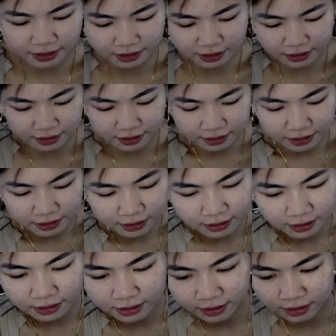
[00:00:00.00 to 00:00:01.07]

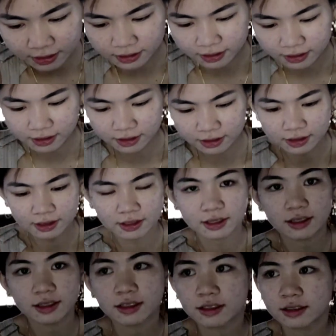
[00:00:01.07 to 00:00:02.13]

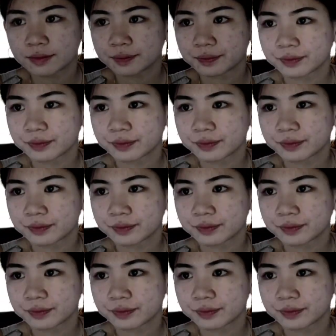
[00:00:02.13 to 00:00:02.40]
The person shown says nothing.